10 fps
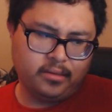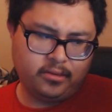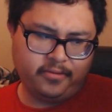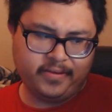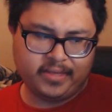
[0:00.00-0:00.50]

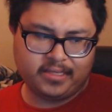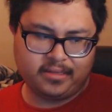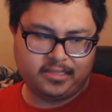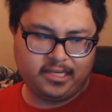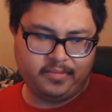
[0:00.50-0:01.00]

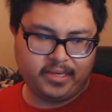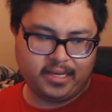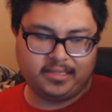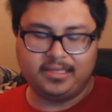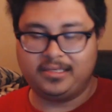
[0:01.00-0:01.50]
256 GB
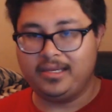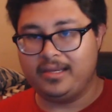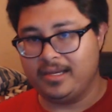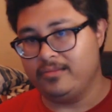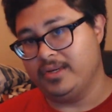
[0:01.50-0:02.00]

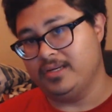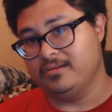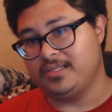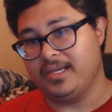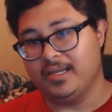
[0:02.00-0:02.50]
SSD and
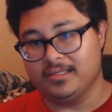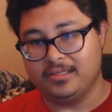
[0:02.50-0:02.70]
Windows 10.